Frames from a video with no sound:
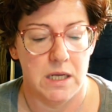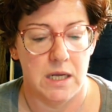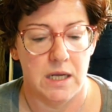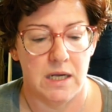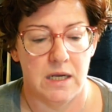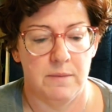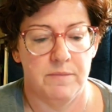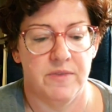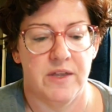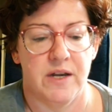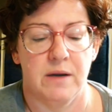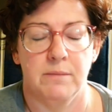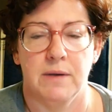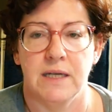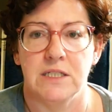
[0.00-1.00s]
that I
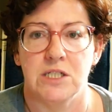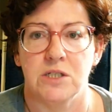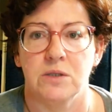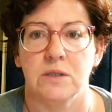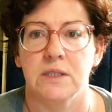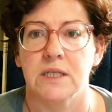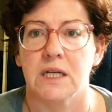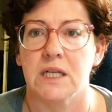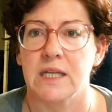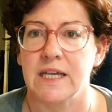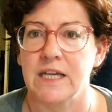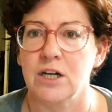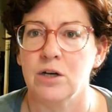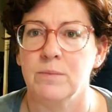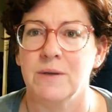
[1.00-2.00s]
might do a little
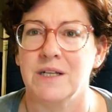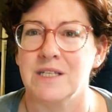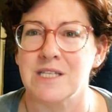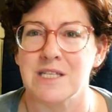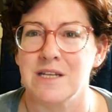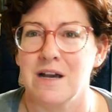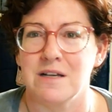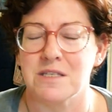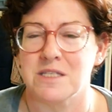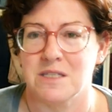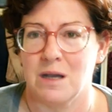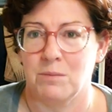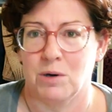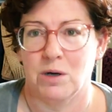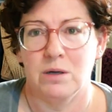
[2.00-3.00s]
later, but it's not
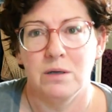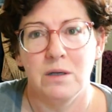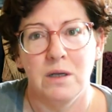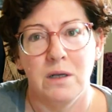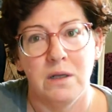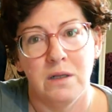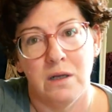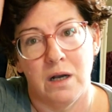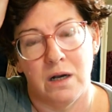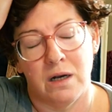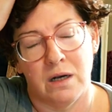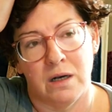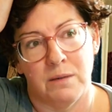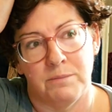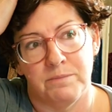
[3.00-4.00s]
summer.
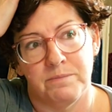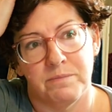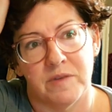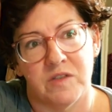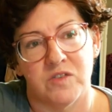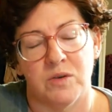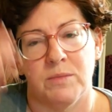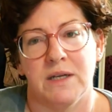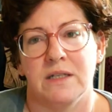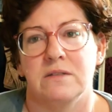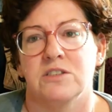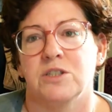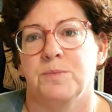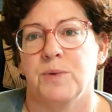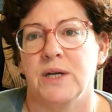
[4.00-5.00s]
So my
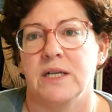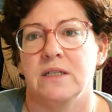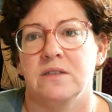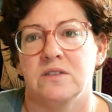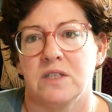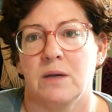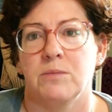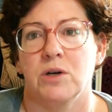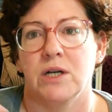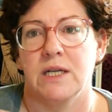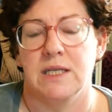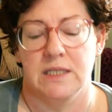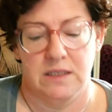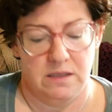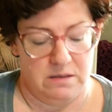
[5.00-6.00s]
spring summer
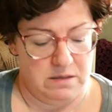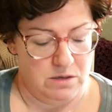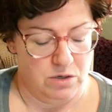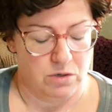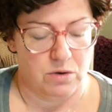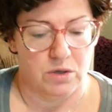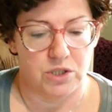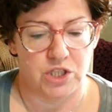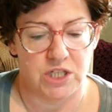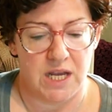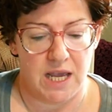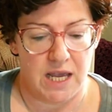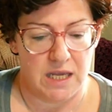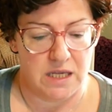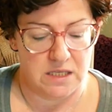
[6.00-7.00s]
knit or
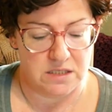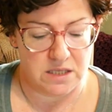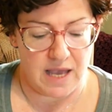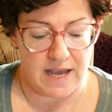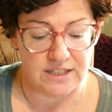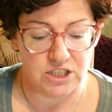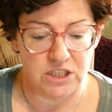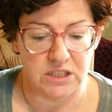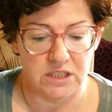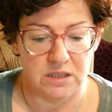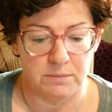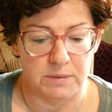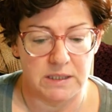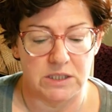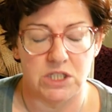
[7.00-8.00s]
crochet is actually going to
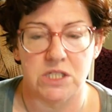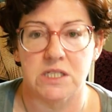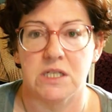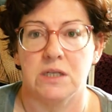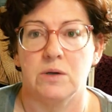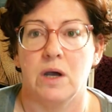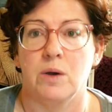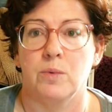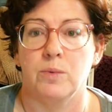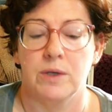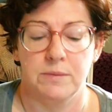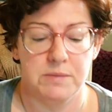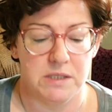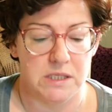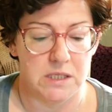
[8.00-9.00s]
be just a
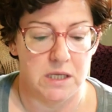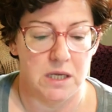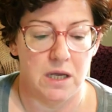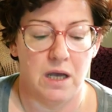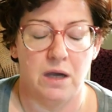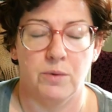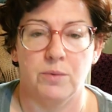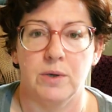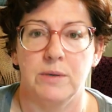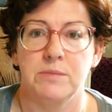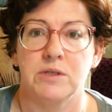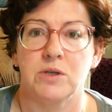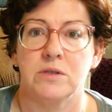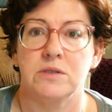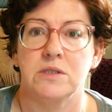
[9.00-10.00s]
ribbed
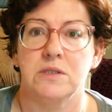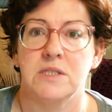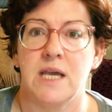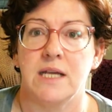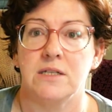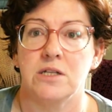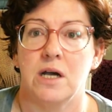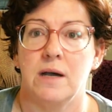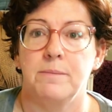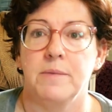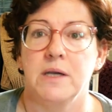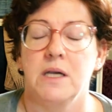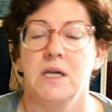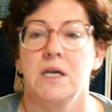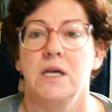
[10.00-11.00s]
tank top.
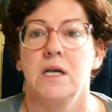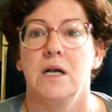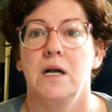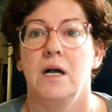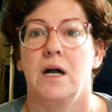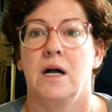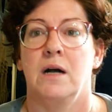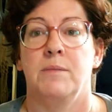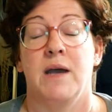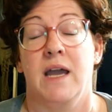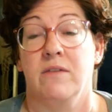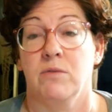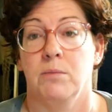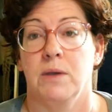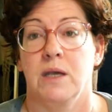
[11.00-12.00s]
I
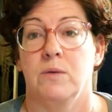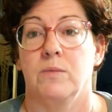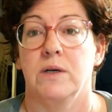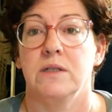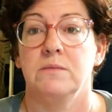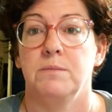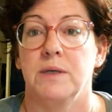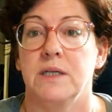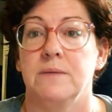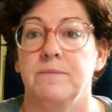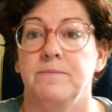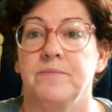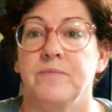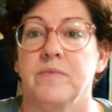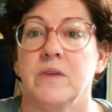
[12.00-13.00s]
haven't made one, but
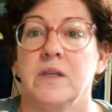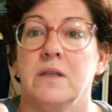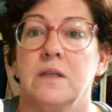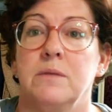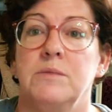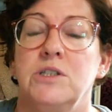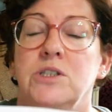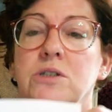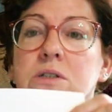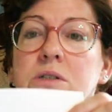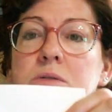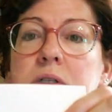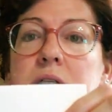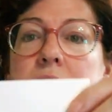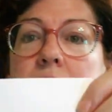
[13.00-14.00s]
let me show you it.